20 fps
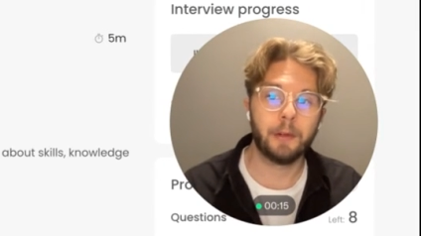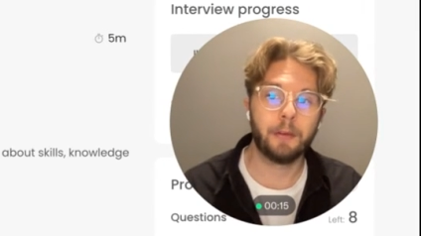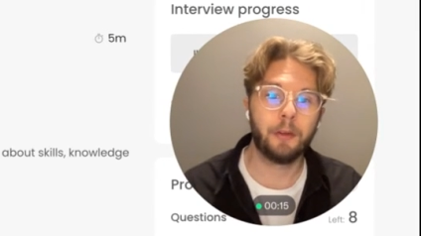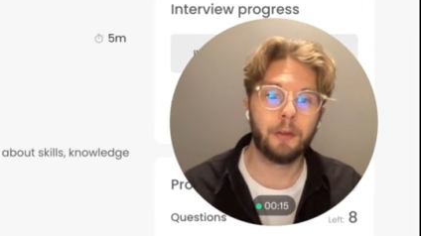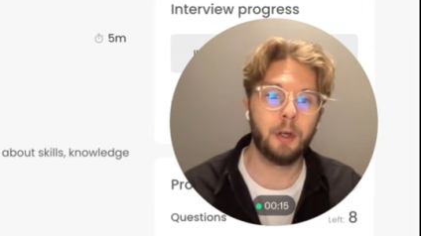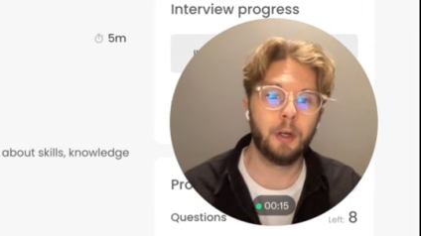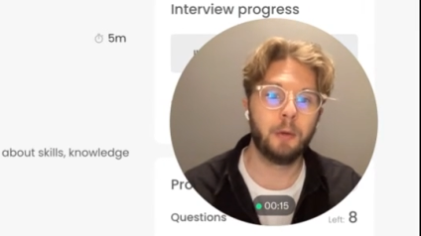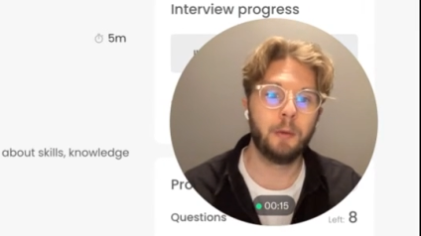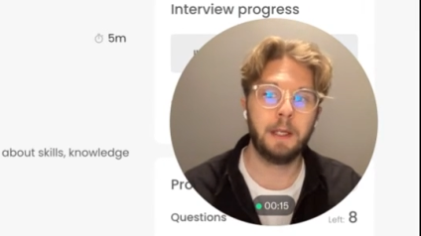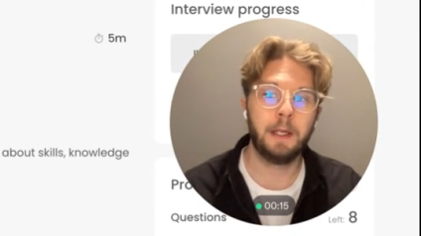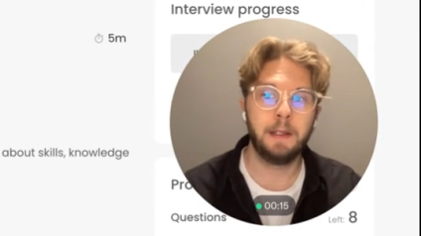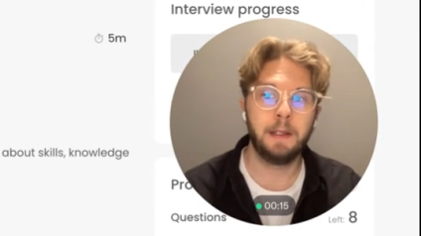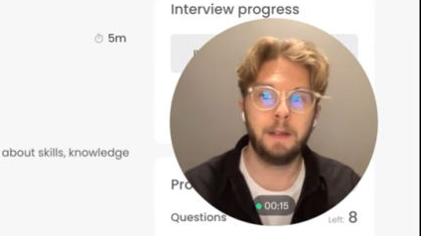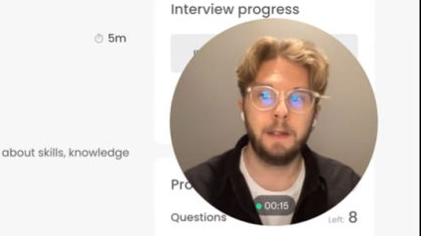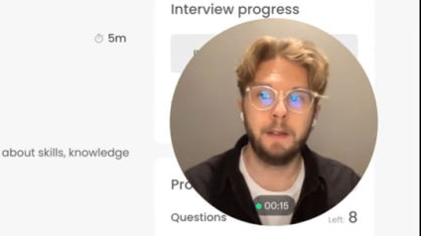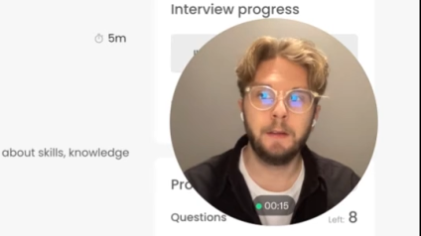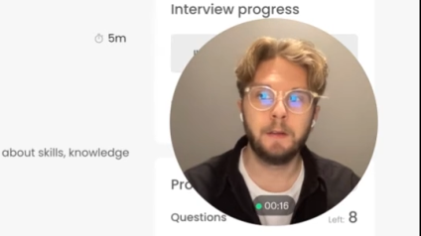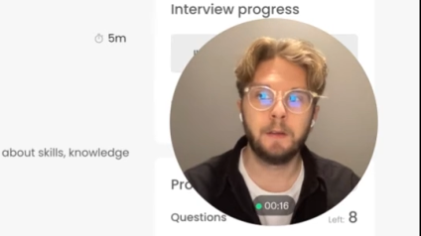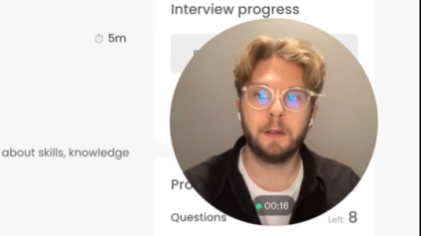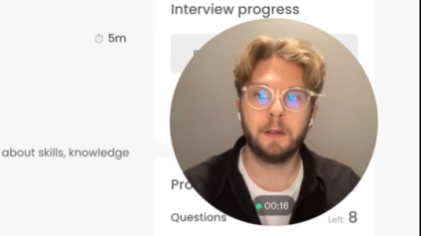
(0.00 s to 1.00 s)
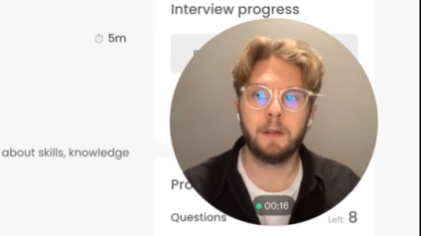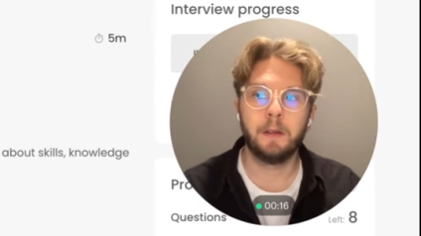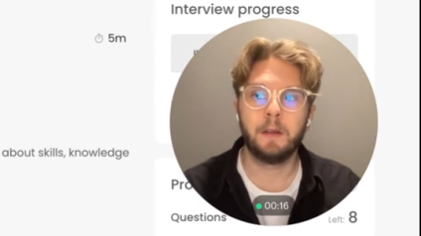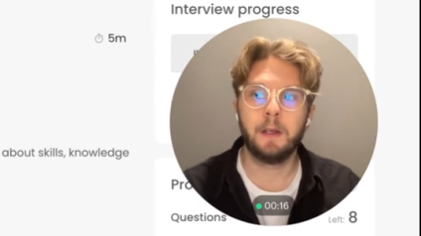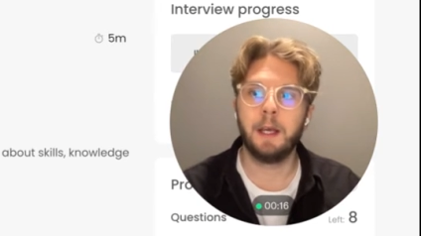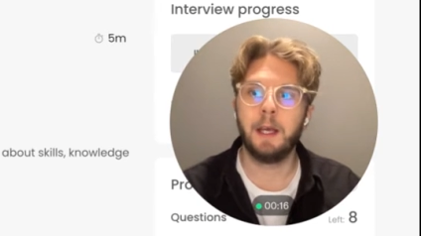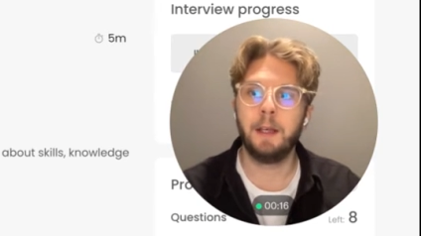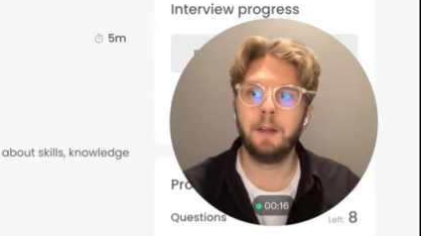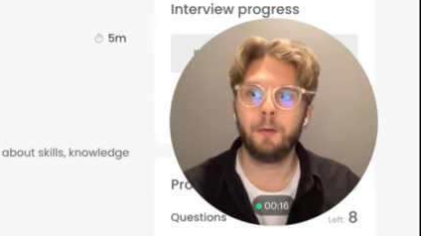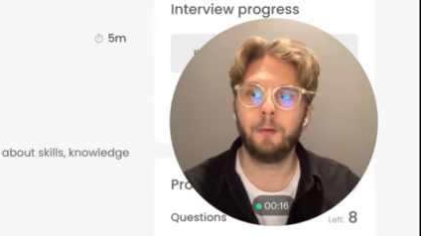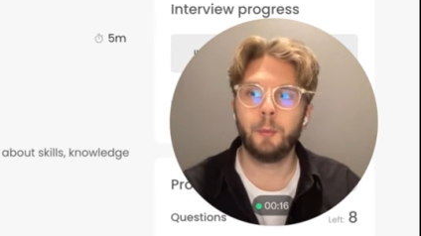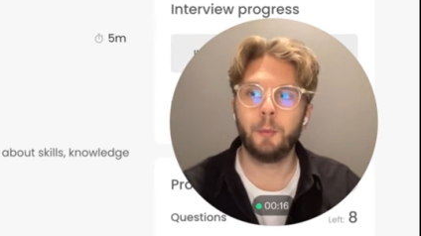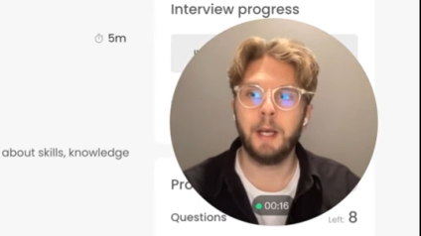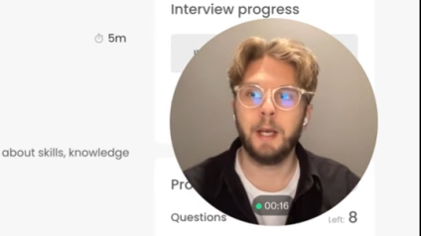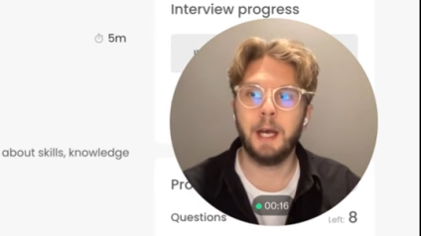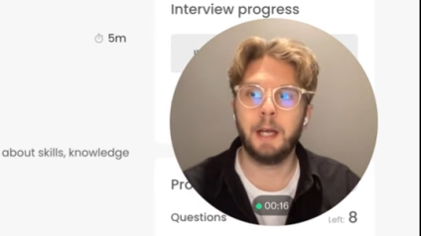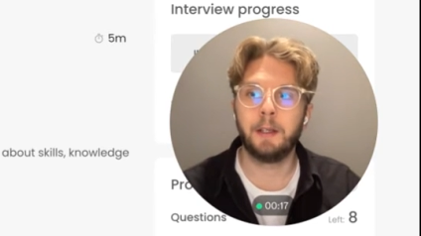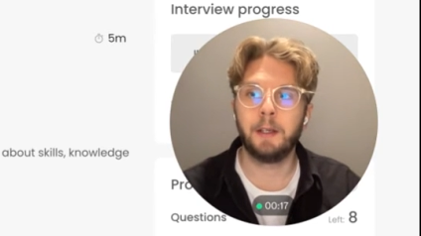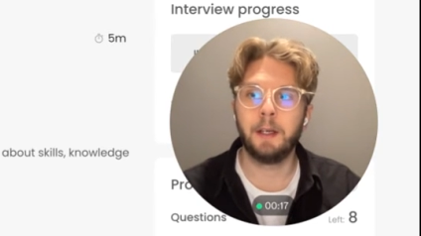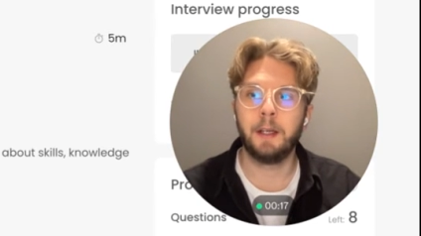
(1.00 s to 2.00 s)
So in this case
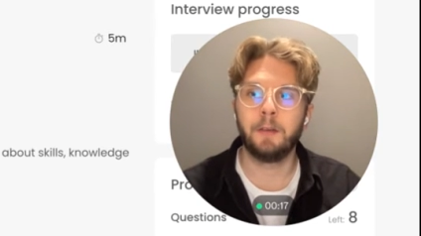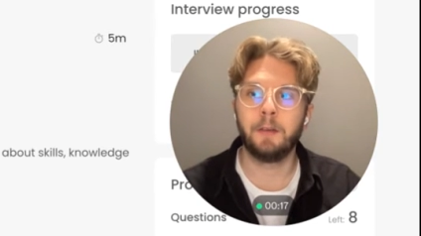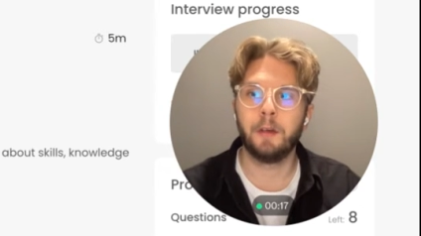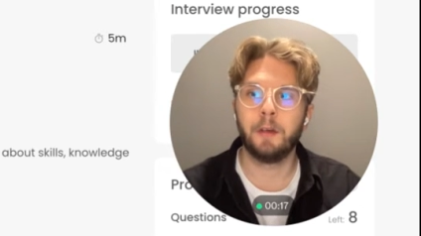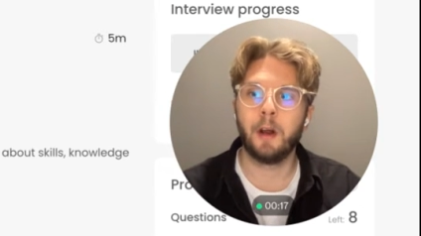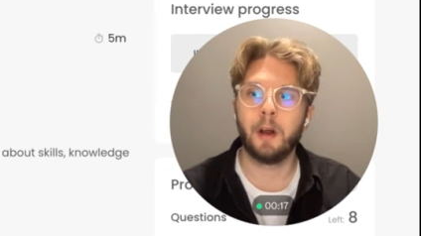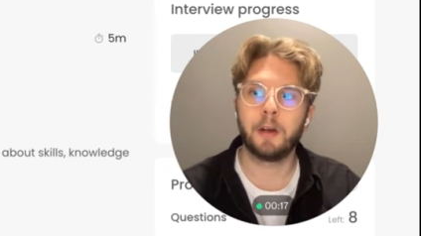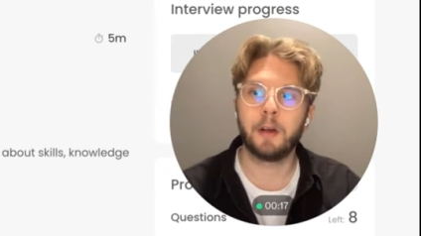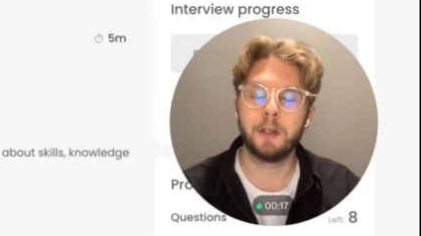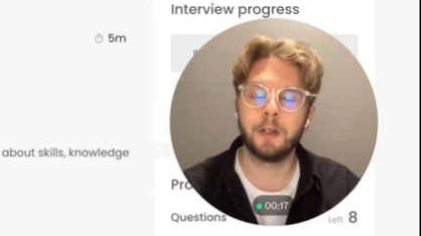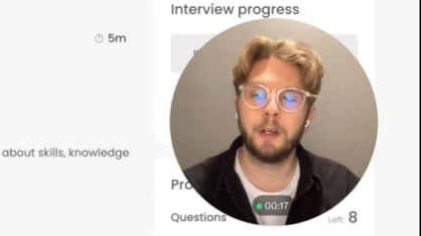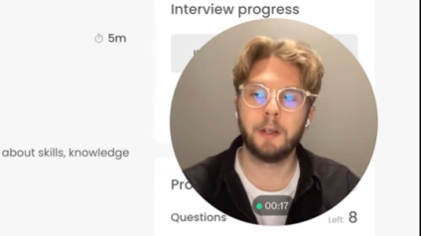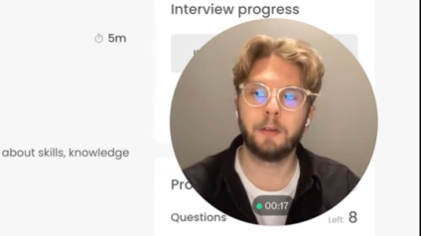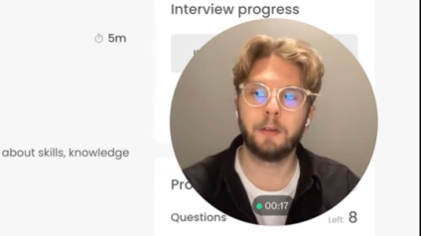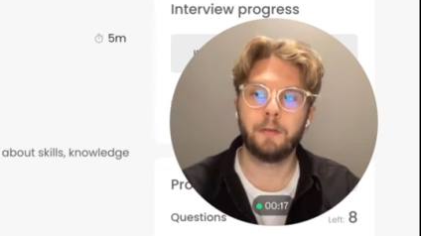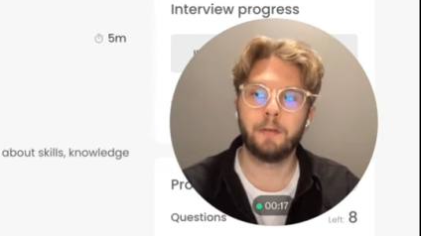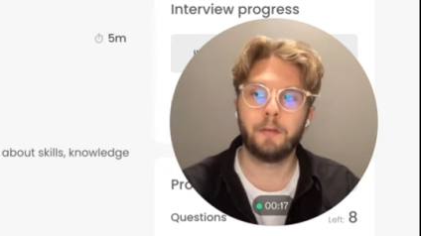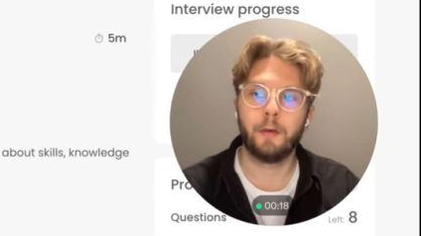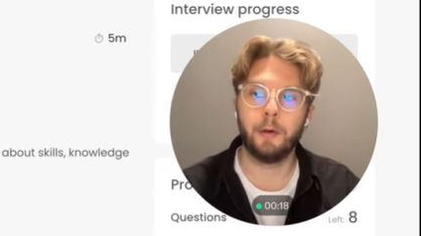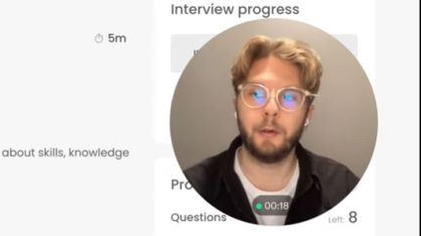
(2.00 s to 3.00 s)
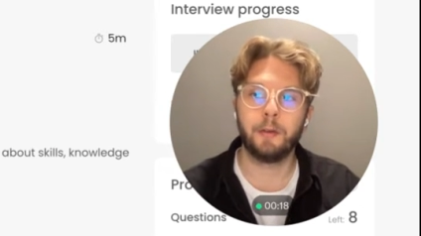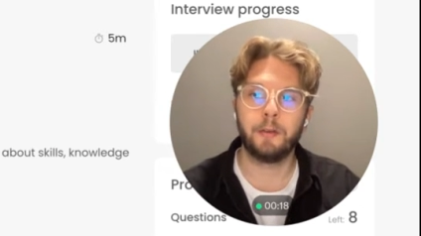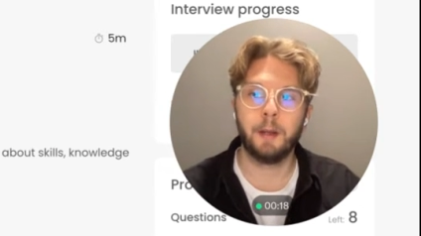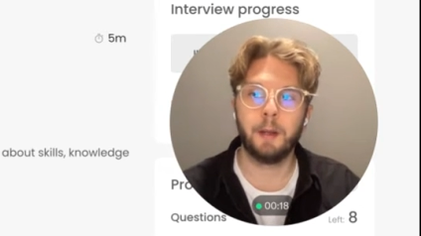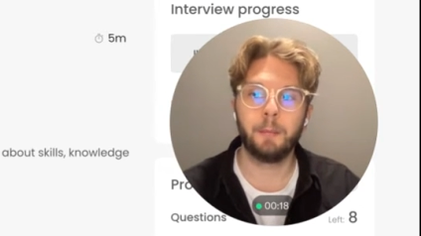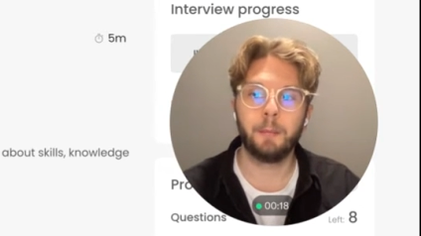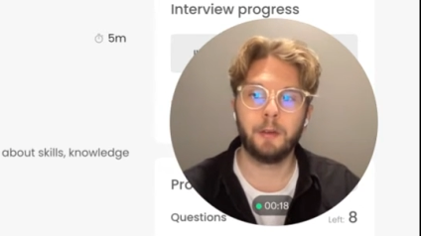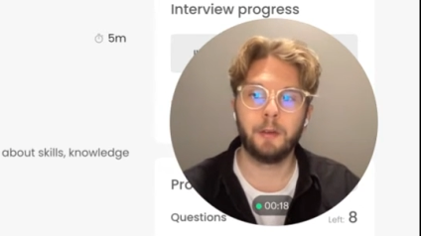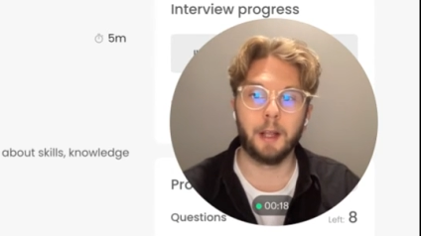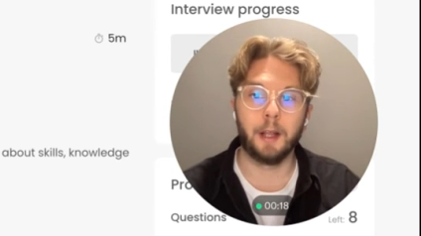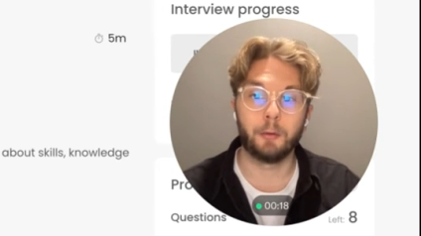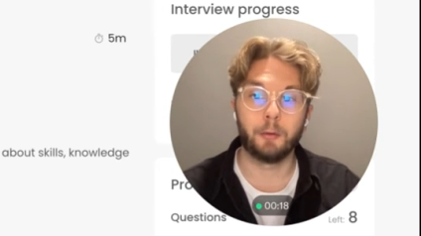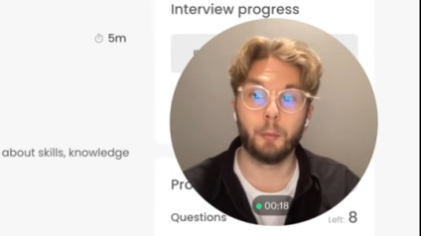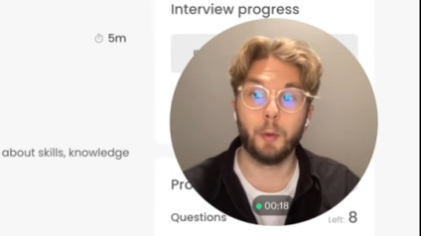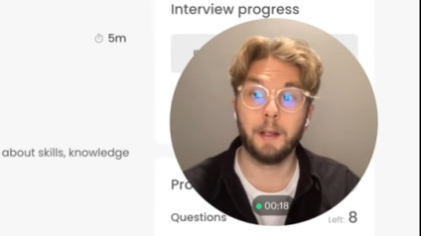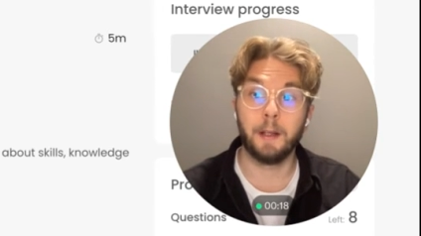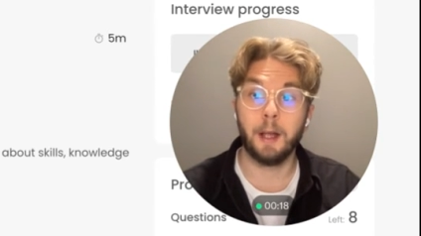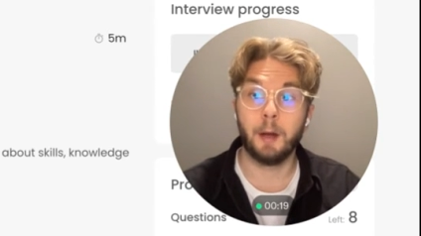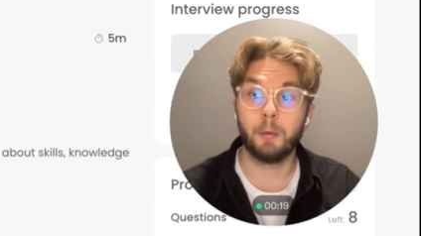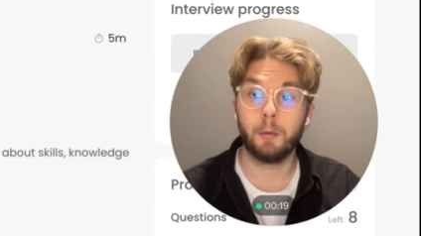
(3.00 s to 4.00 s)
we had an introduction as the first step, so that's
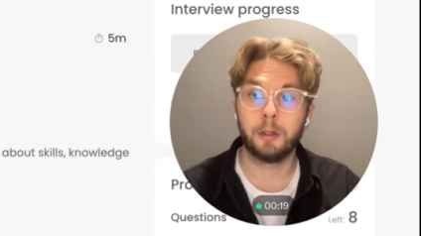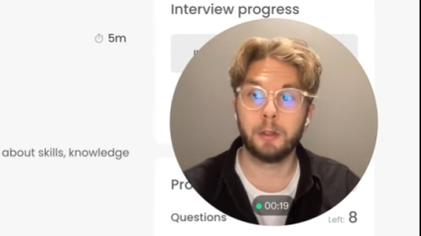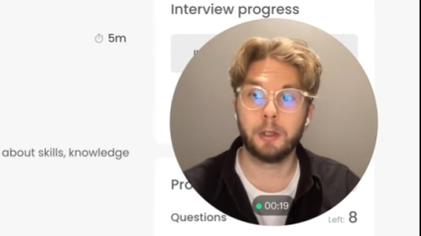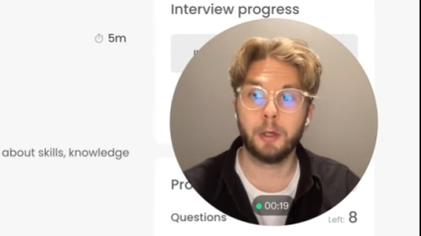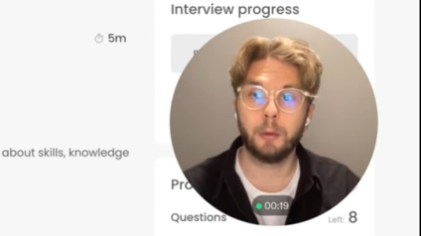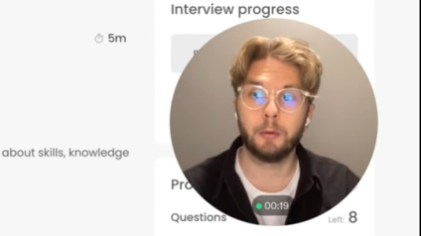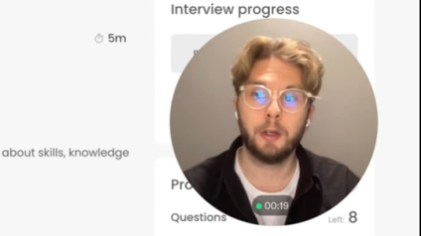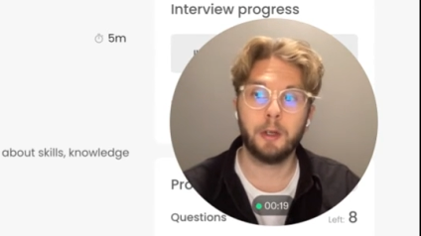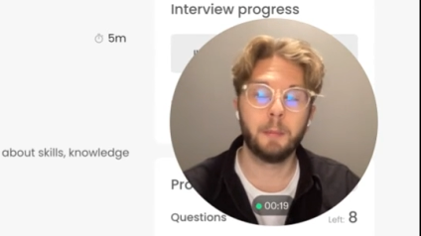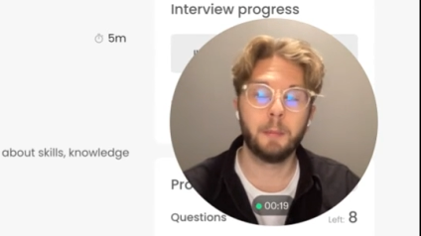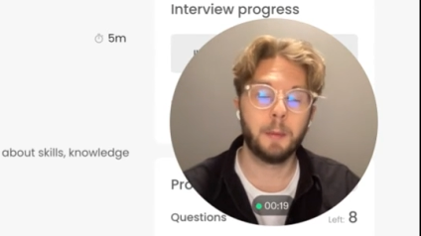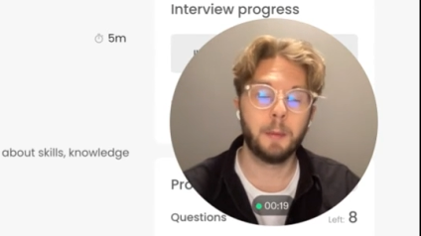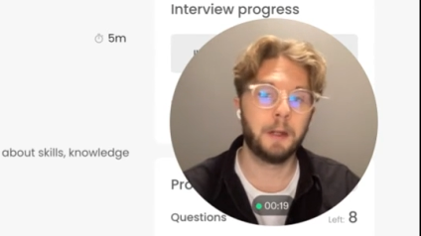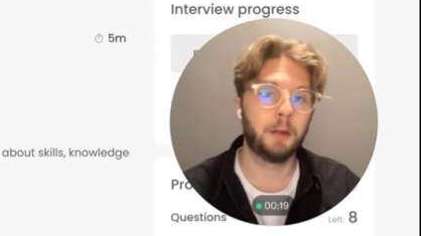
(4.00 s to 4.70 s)
why that one shows up.